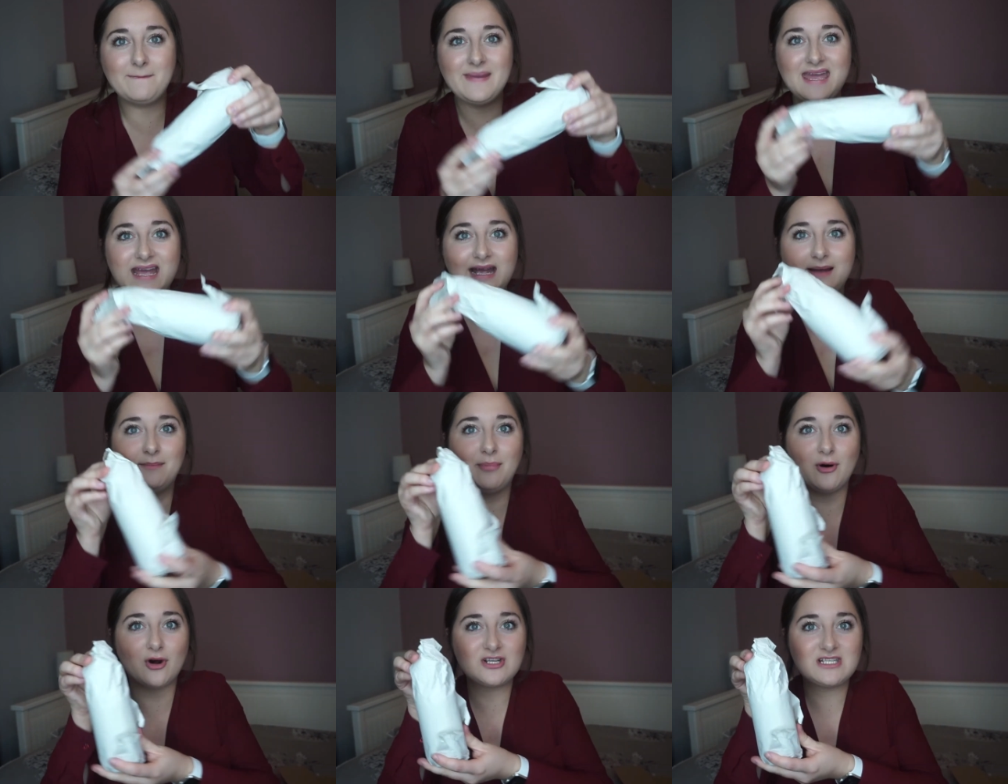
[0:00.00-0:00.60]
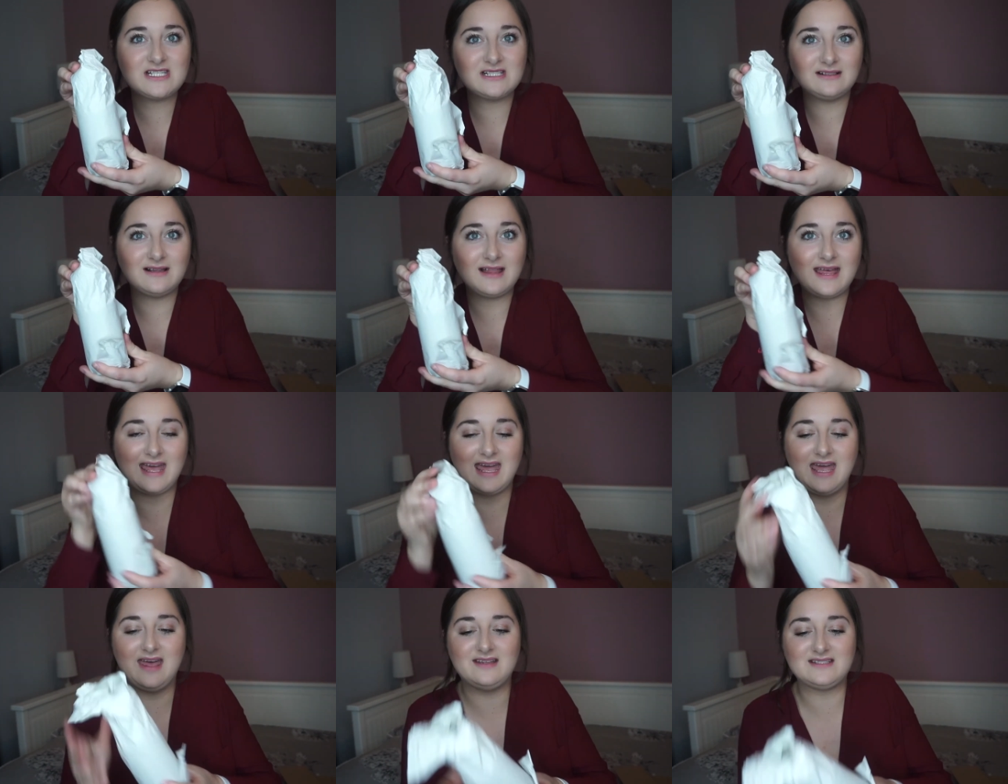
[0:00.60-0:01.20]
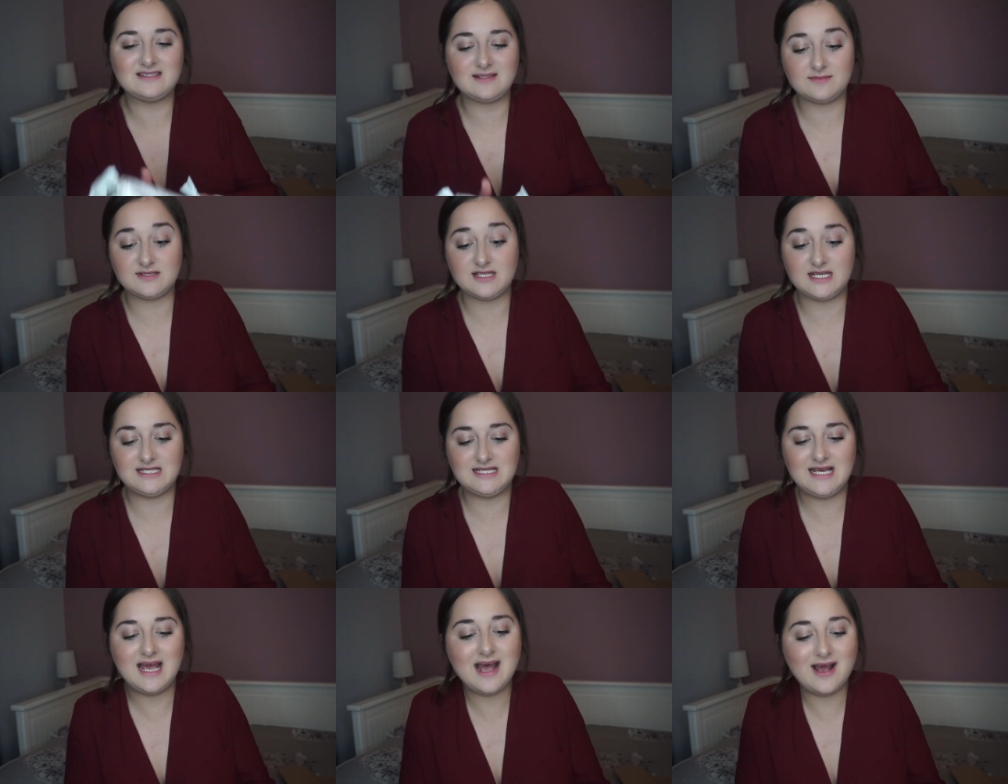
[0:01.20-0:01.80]
big bottle here. It's
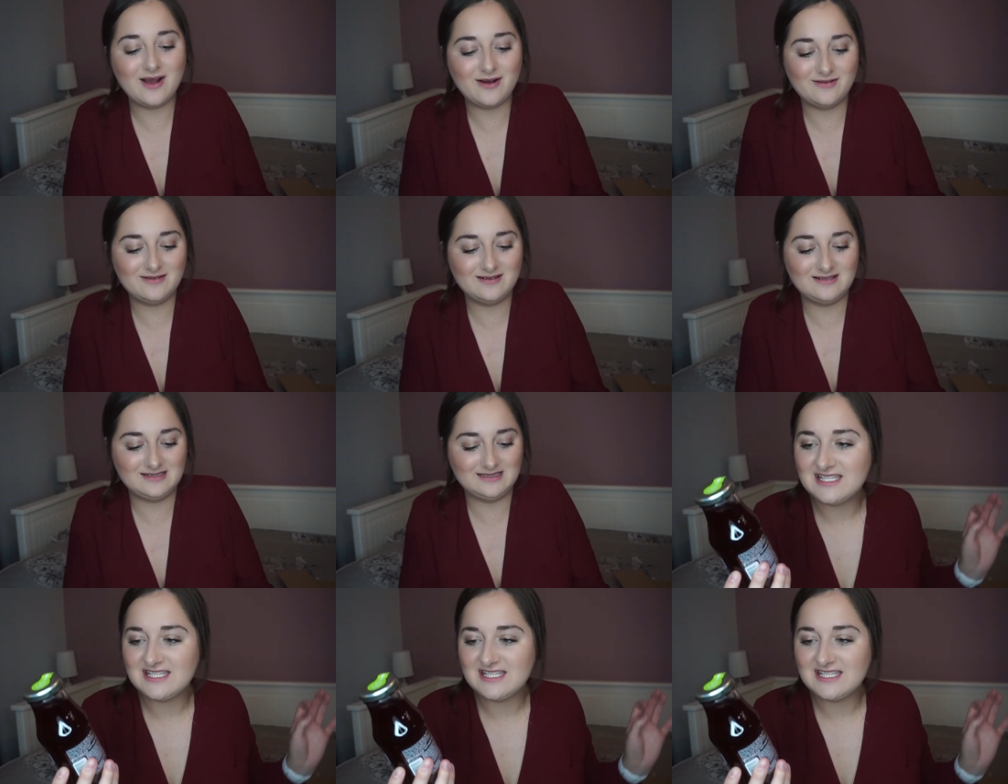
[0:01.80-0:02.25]
upside down.